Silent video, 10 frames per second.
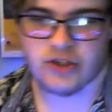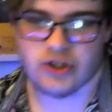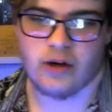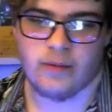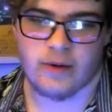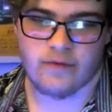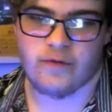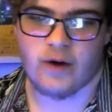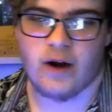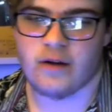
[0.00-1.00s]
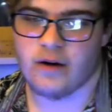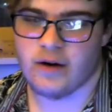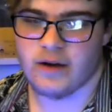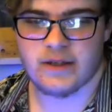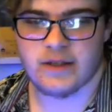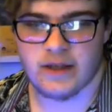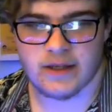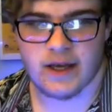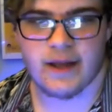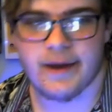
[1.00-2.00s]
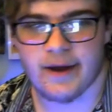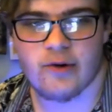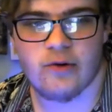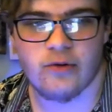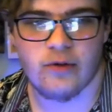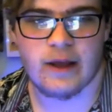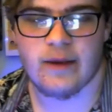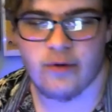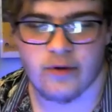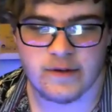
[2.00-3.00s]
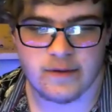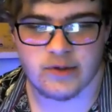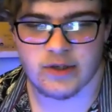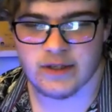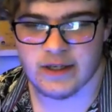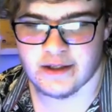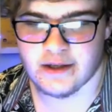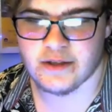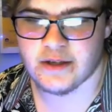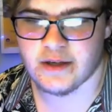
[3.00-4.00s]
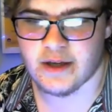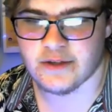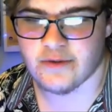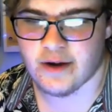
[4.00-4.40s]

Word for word: German funk artist, and he's got like a cool label or some shit. It's like Dungeon Dice Records.